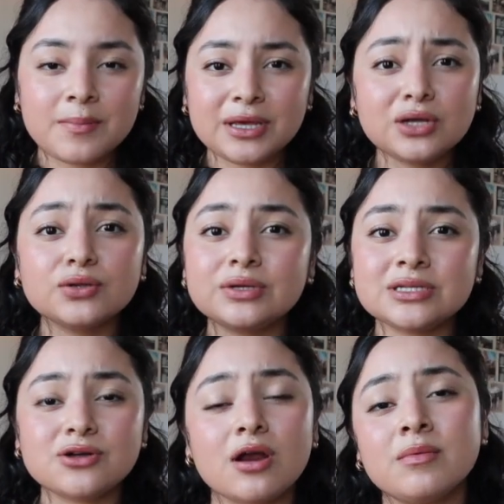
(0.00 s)

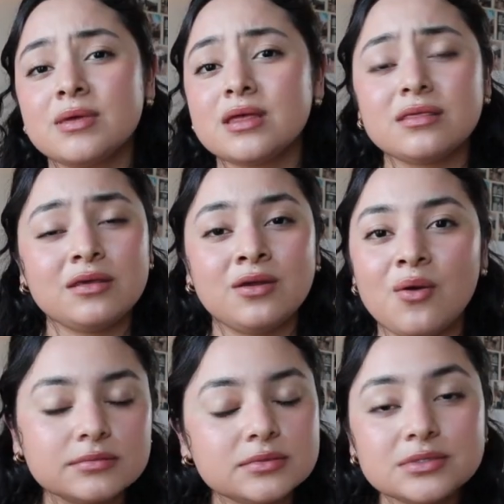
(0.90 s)
including Dartmouth,
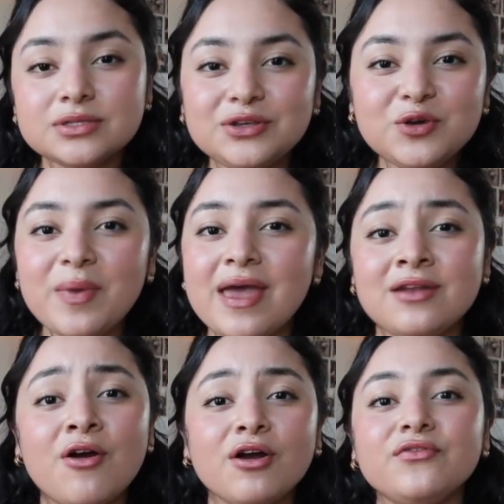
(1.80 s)

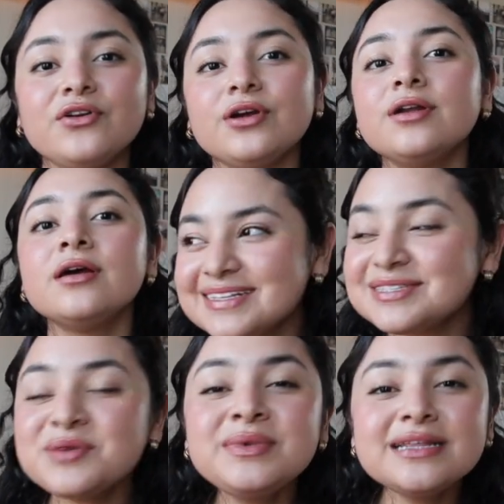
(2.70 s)
UPenn, Harvard,
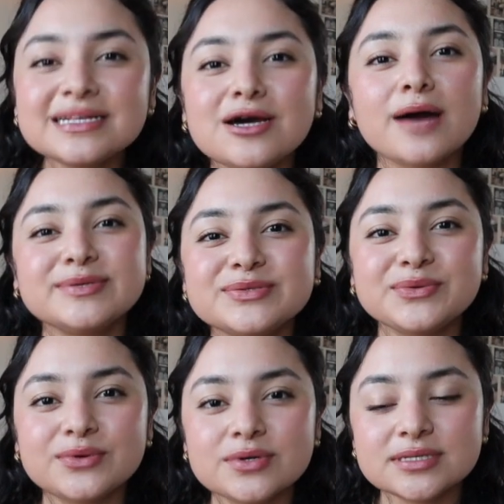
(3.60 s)
so many like top
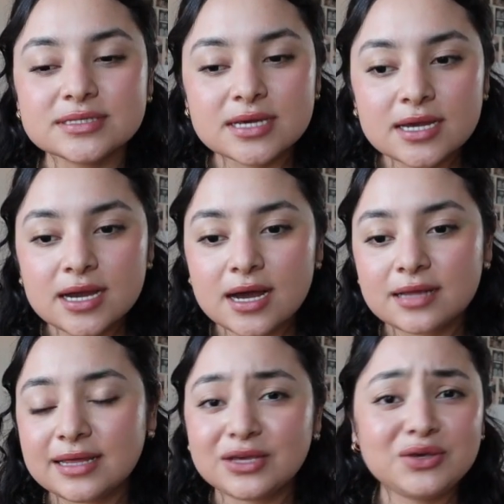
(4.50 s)
schools
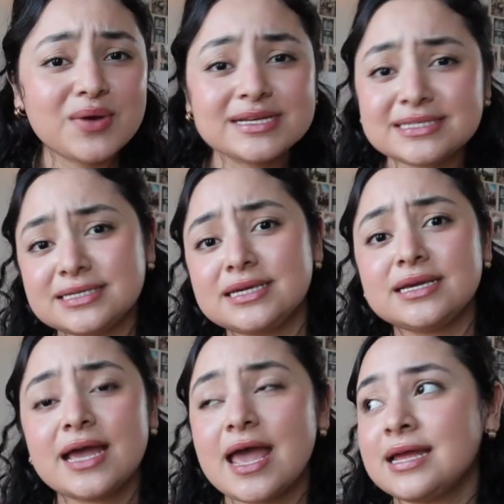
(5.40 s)
like
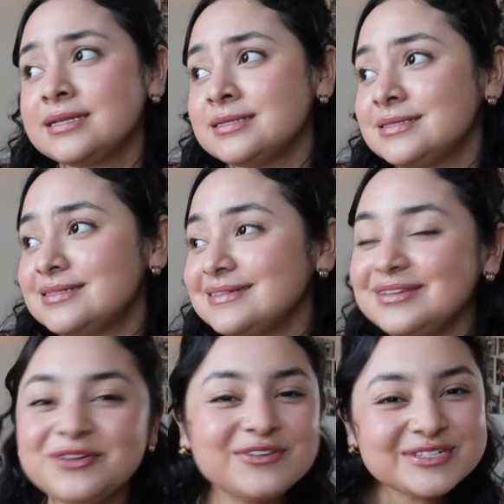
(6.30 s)
USC and
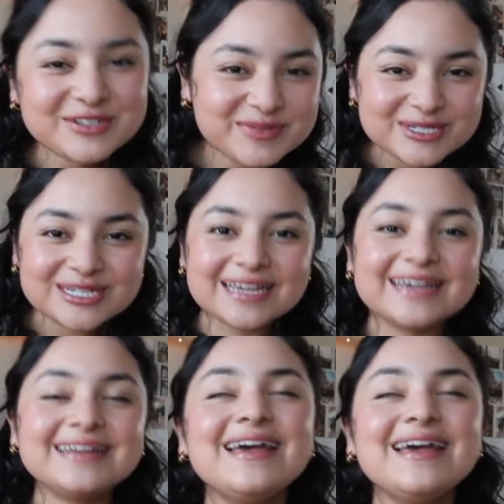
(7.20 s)
University of Michigan